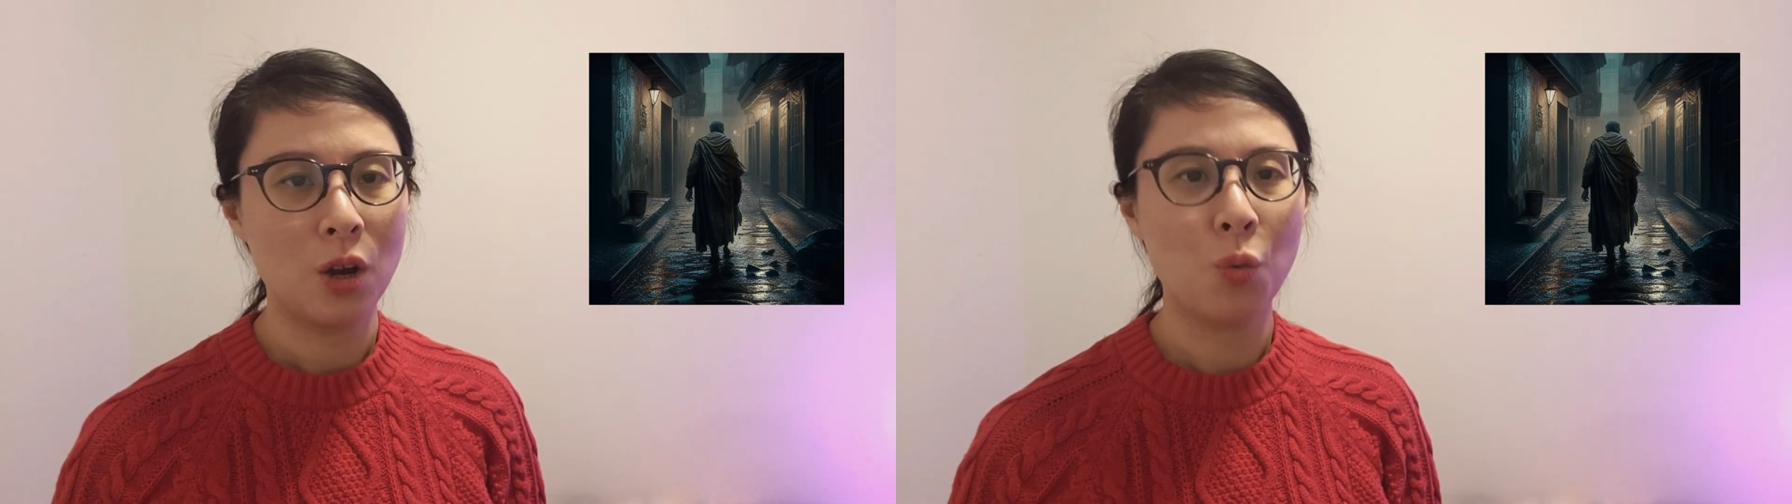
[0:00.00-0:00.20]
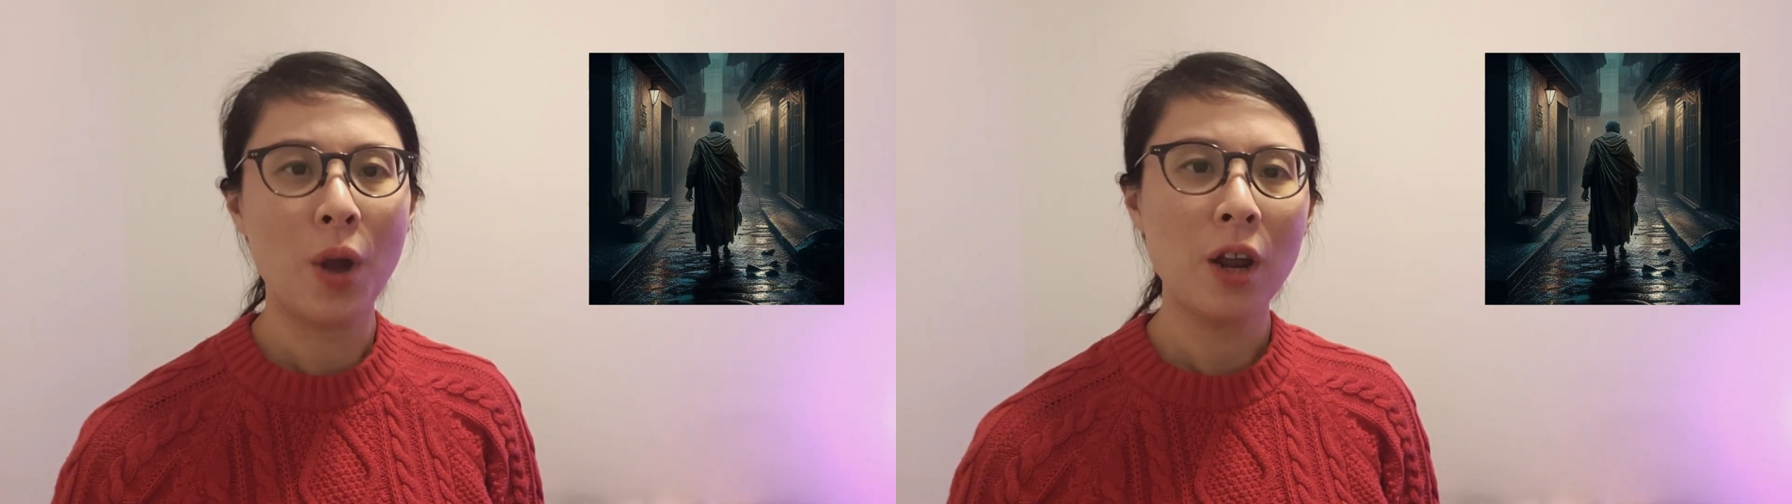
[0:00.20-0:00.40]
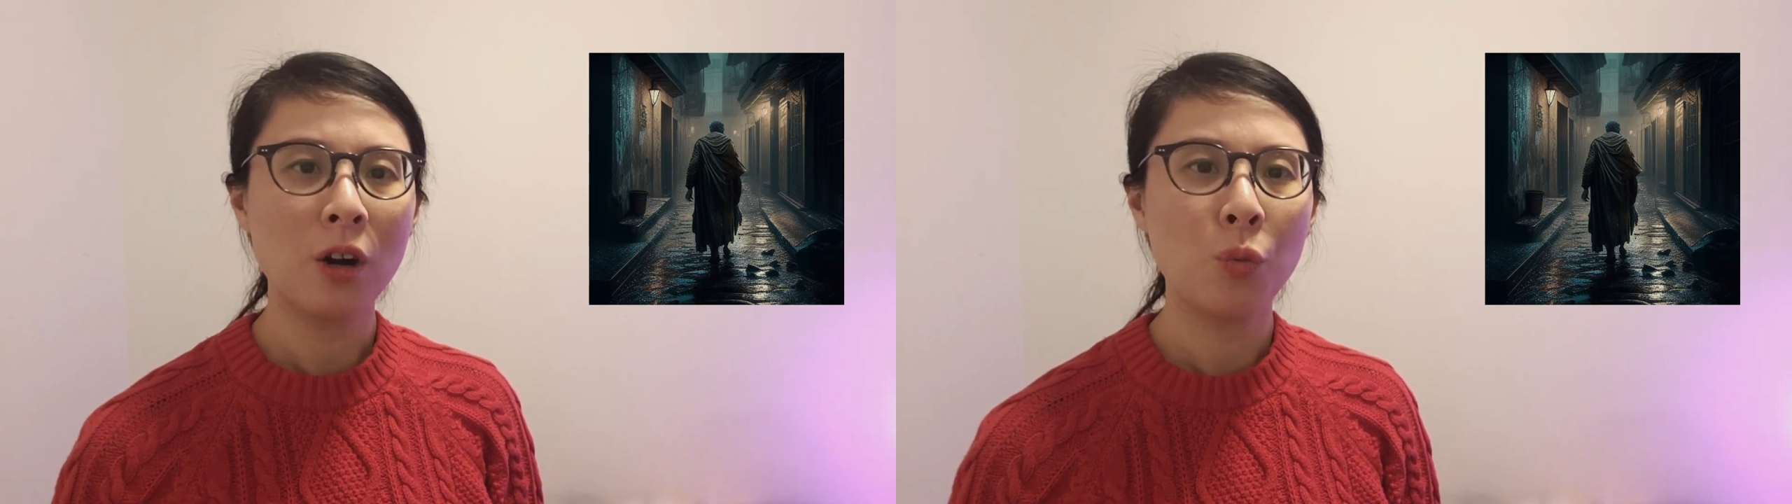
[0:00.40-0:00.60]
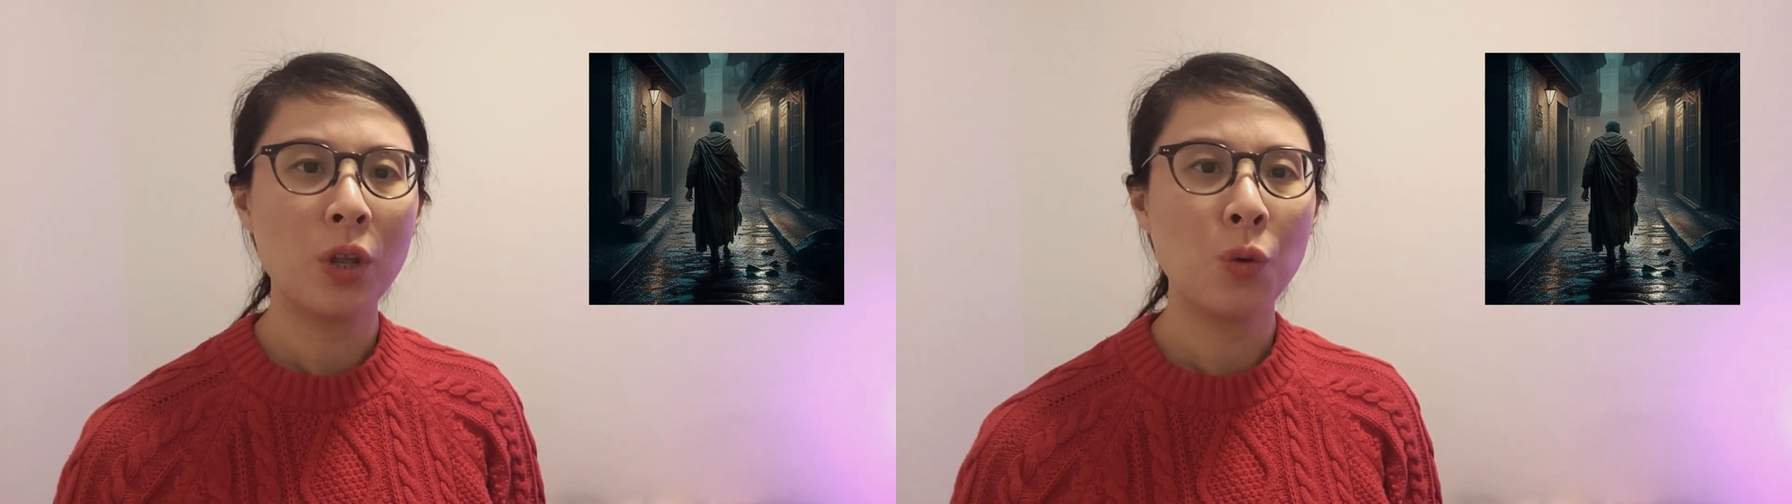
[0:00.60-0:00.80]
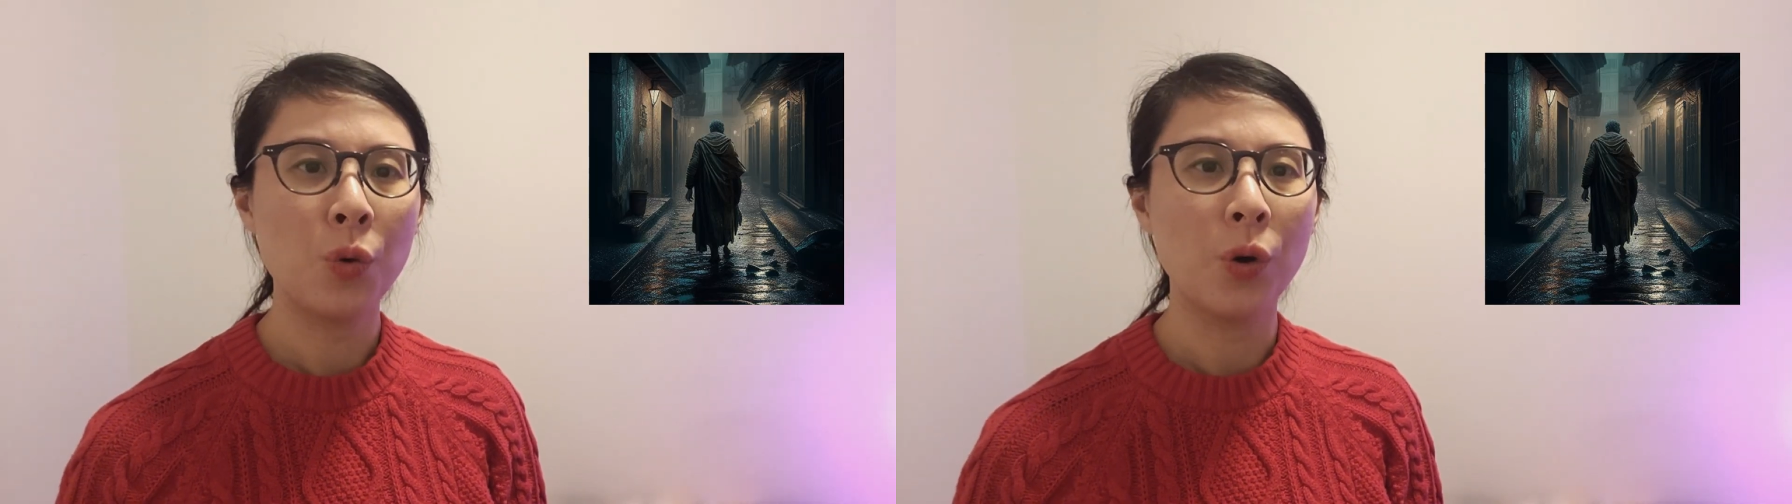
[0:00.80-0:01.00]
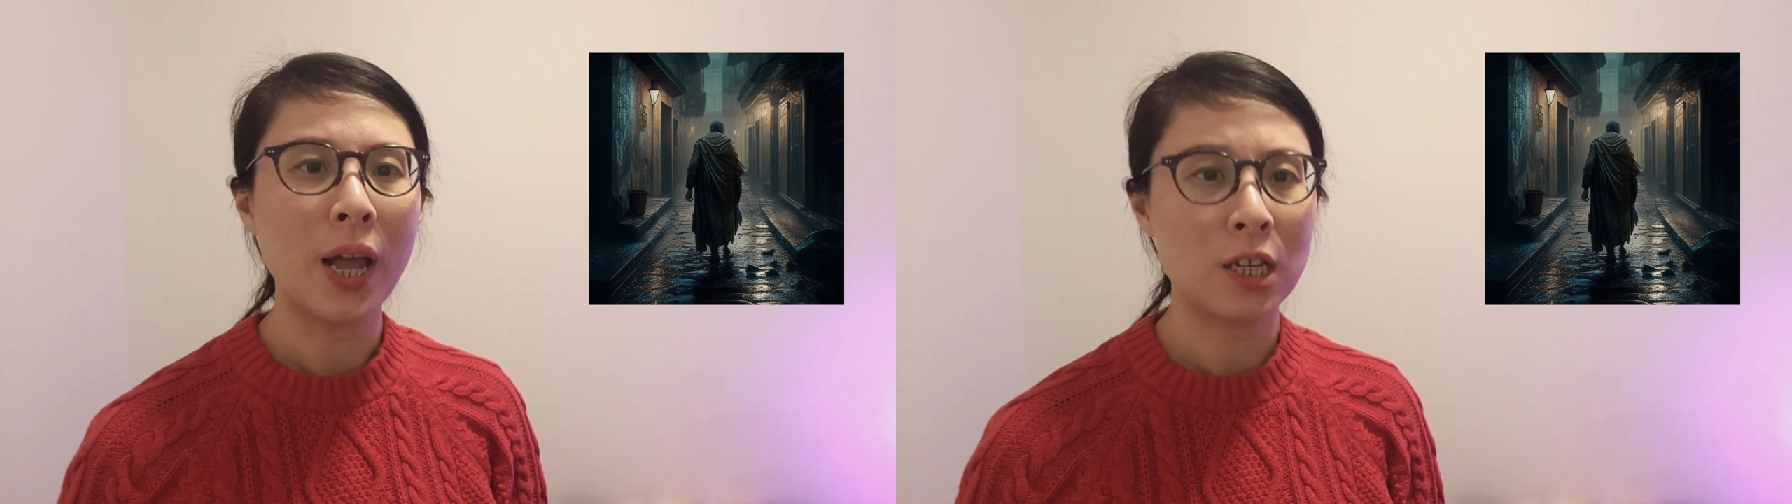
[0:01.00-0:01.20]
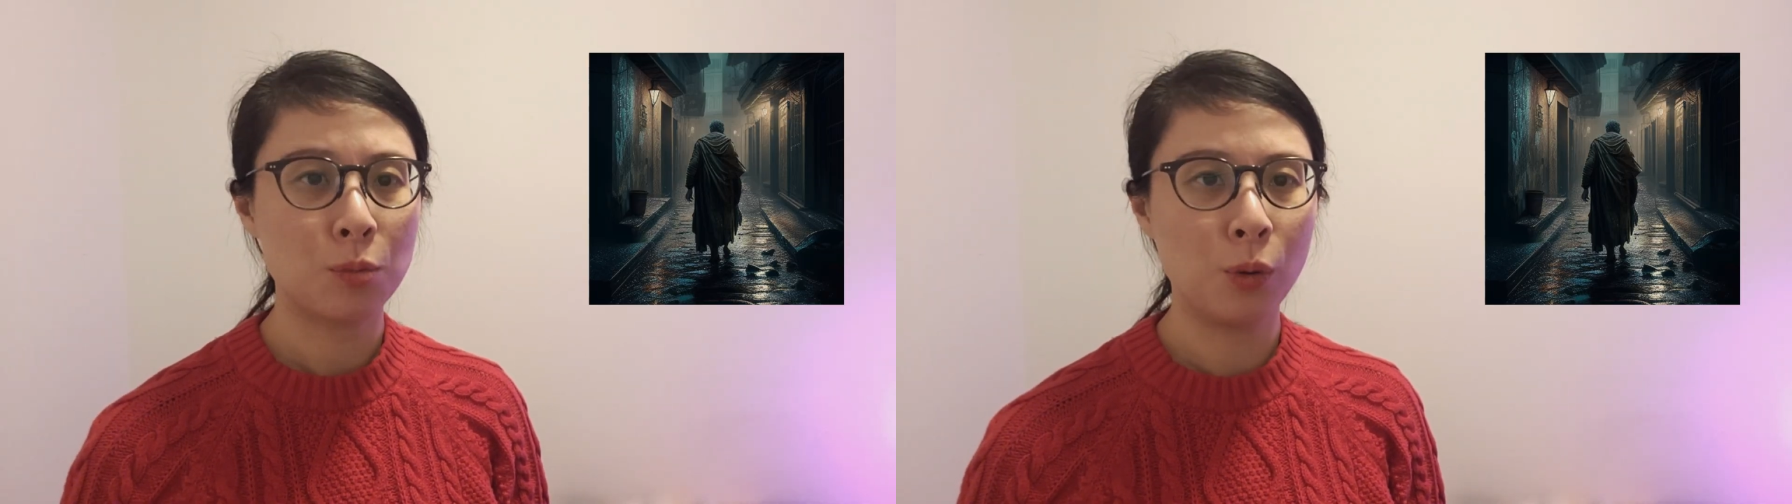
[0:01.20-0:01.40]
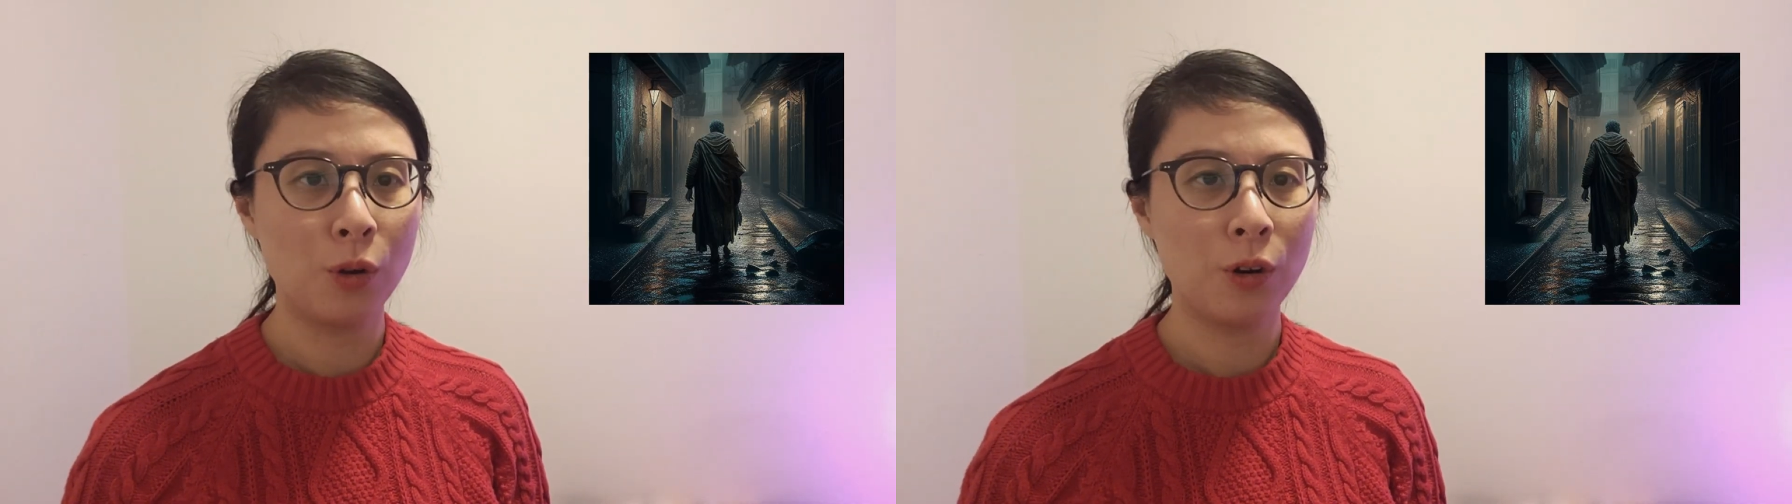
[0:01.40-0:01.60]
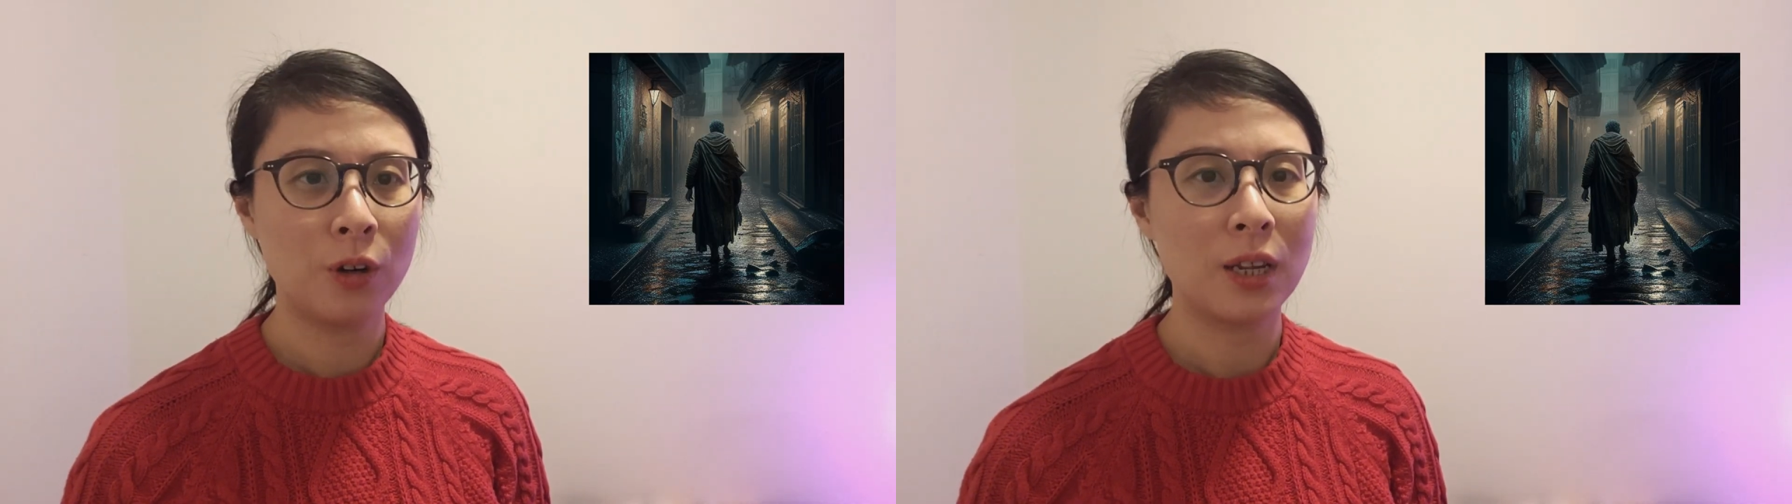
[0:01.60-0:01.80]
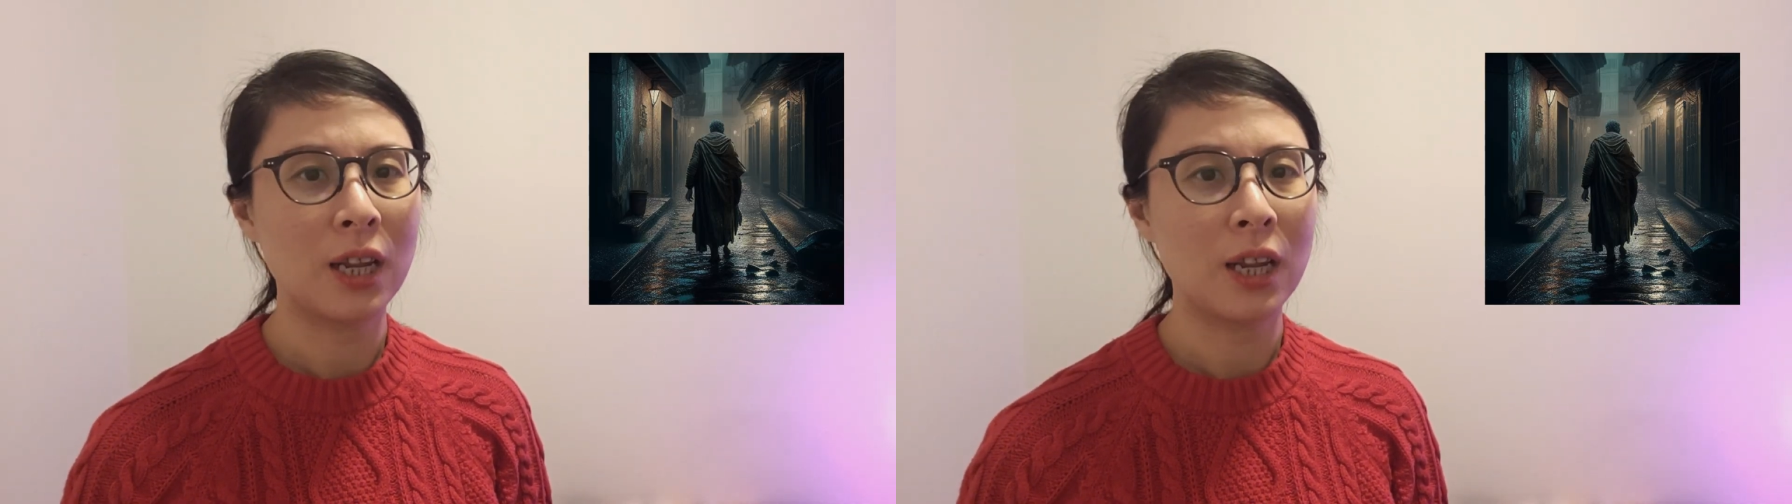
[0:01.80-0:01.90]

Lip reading: where we will explore the